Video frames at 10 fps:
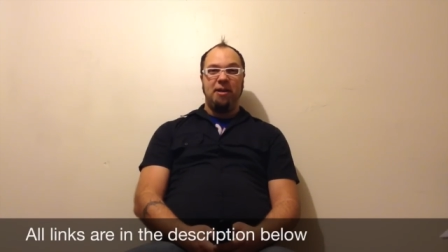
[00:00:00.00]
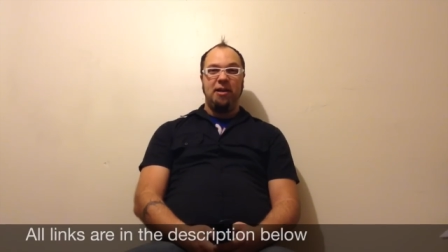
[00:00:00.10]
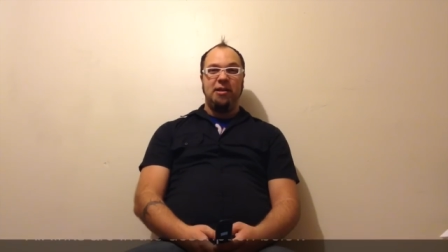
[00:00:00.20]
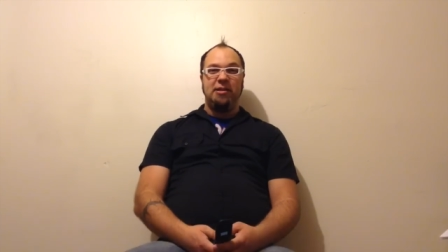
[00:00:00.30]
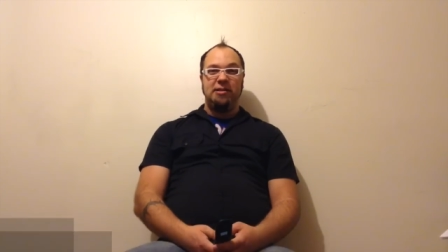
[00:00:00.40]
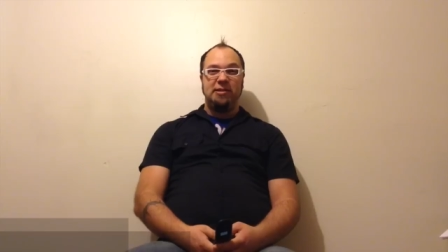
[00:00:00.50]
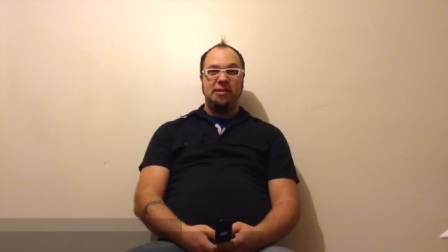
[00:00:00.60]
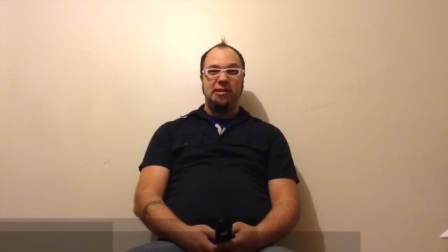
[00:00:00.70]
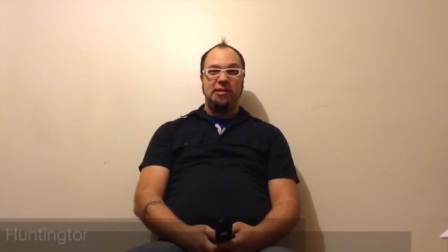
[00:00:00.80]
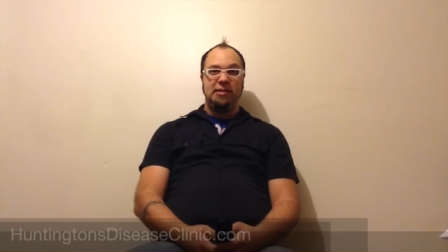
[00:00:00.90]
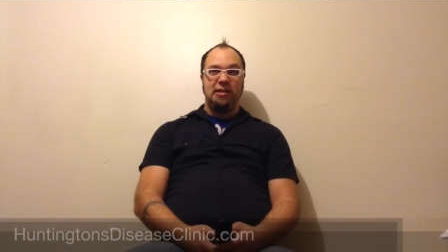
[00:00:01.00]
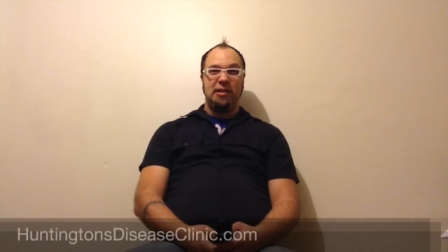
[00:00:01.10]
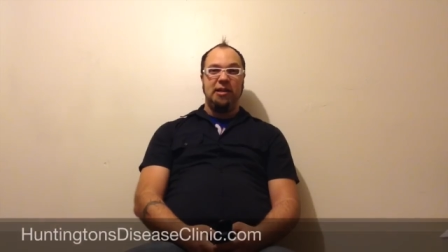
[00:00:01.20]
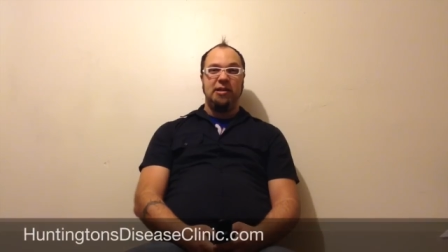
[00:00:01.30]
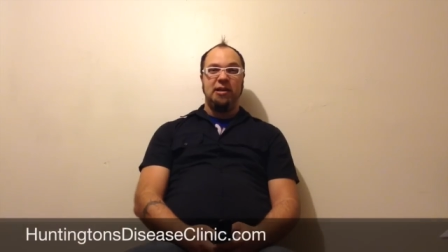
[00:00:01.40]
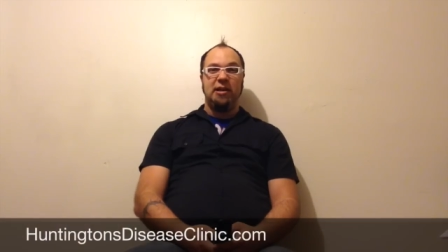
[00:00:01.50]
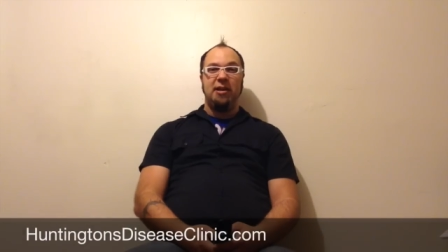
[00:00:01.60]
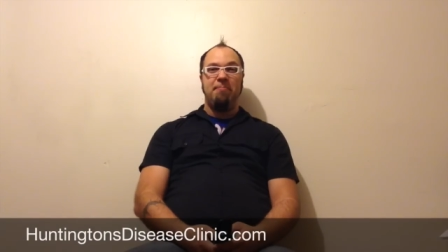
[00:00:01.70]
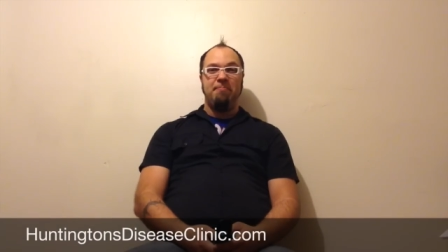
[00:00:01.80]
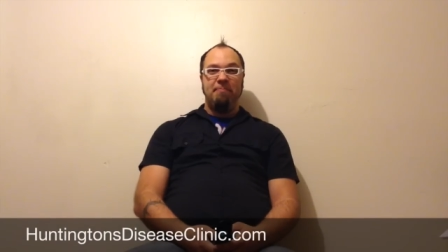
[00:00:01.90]

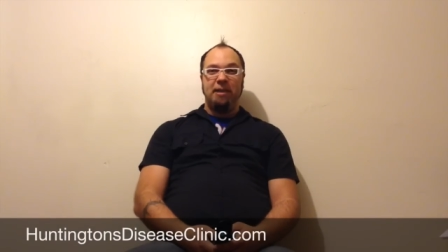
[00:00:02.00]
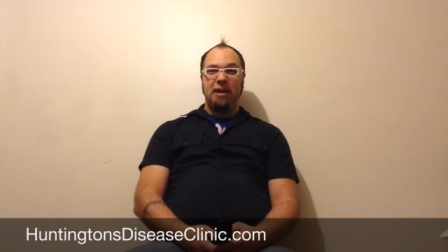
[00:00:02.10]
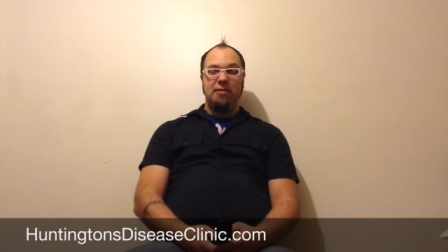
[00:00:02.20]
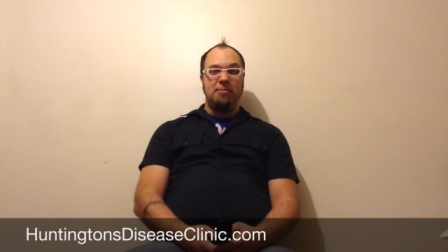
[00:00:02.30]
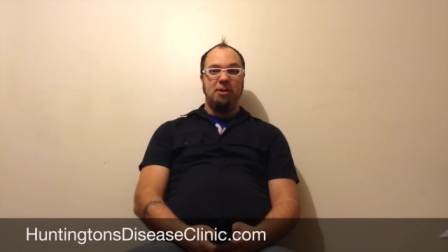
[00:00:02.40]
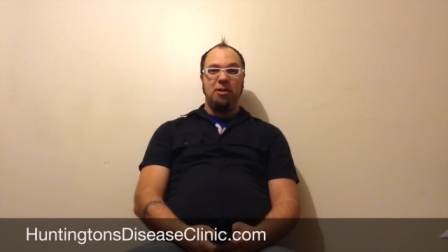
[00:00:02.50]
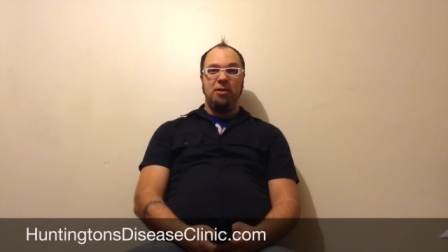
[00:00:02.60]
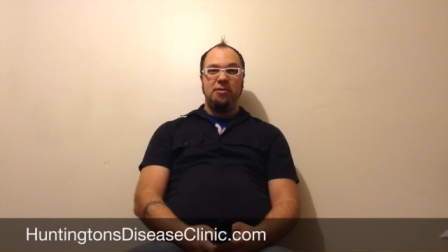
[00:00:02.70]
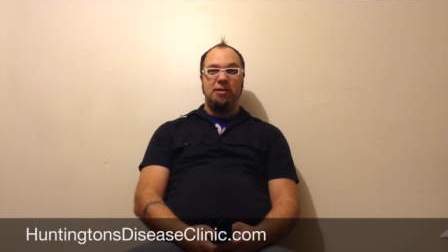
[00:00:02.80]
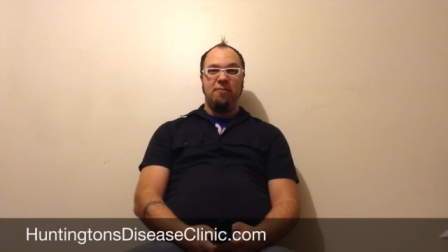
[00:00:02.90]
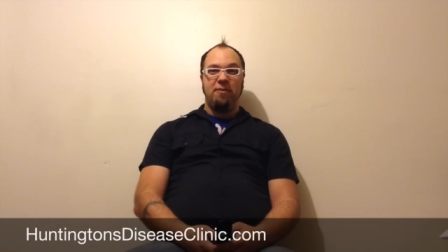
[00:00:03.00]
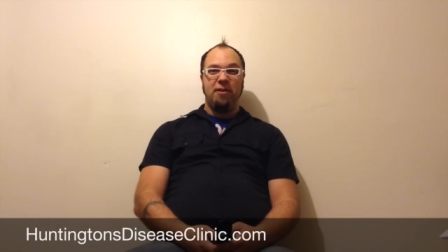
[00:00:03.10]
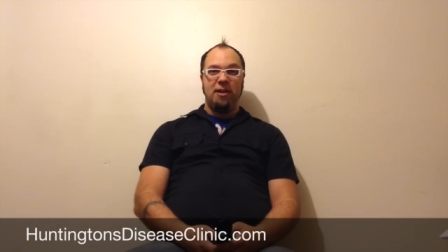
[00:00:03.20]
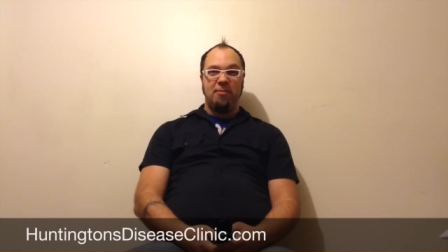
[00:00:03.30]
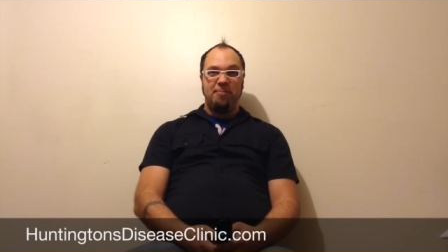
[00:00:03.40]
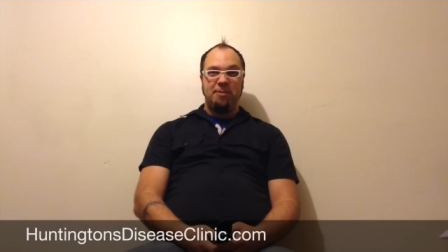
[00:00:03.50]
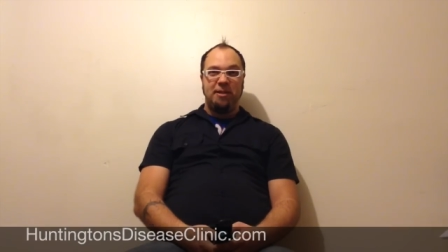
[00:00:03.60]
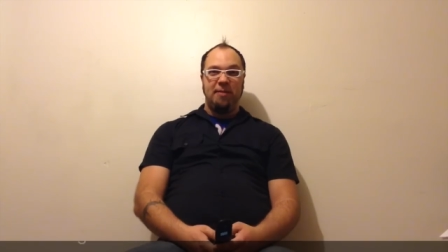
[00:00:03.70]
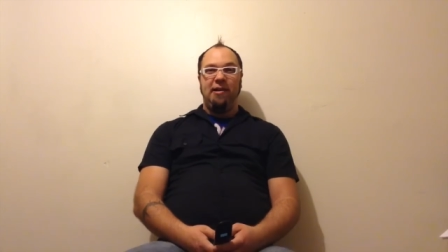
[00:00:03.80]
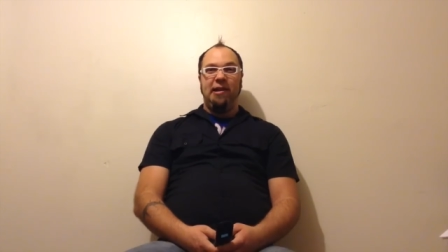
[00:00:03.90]
HuntingtonsDiseaseClinic.com. They got some good stuff on that website.